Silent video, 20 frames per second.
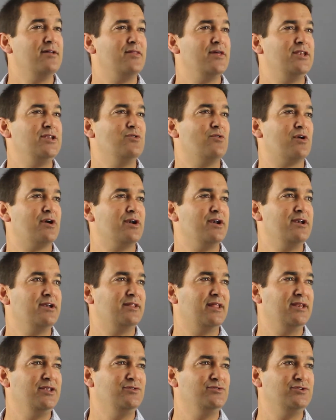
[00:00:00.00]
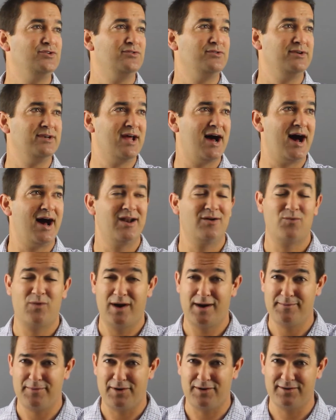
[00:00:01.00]
then you are then you do not
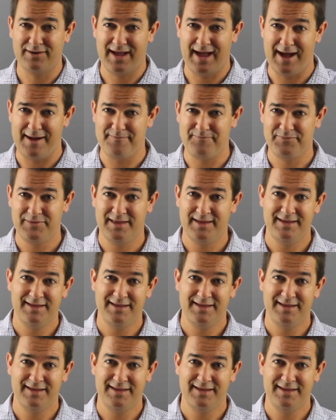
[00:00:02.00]
wear ball cap.